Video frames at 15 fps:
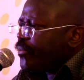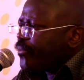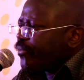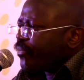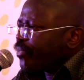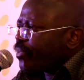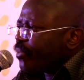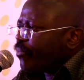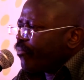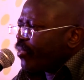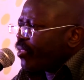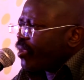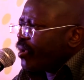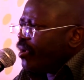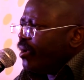Because
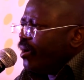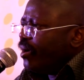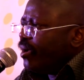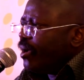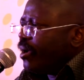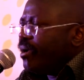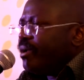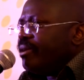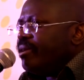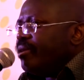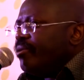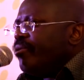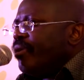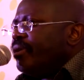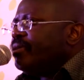at that time, it is a
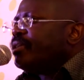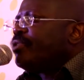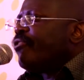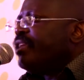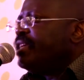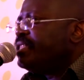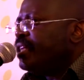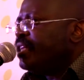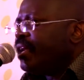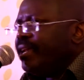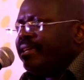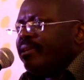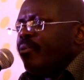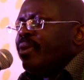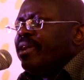decision between
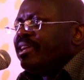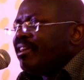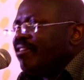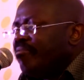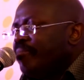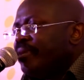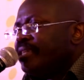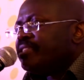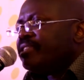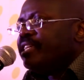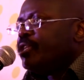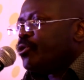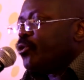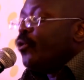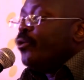the life
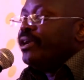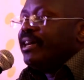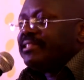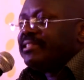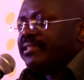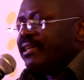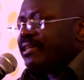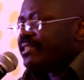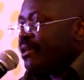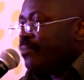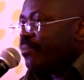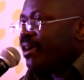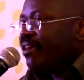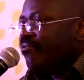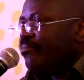of the team
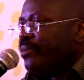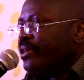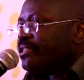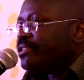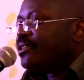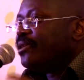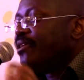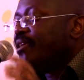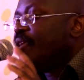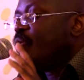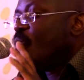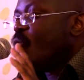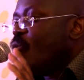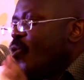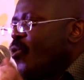who are managing
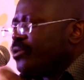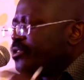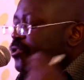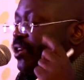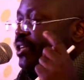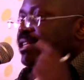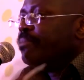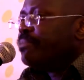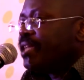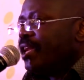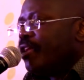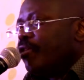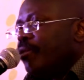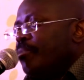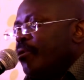that infrastructure
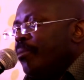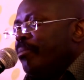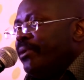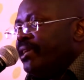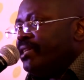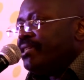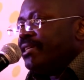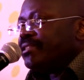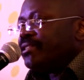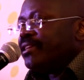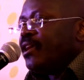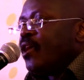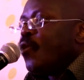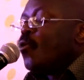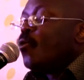or
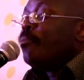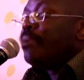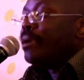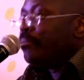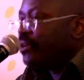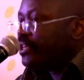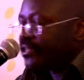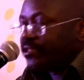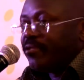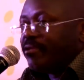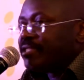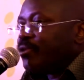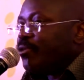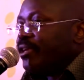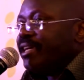keeping the infrastructure
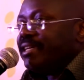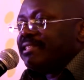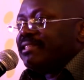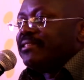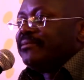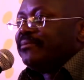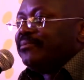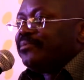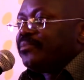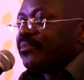up and running. That is the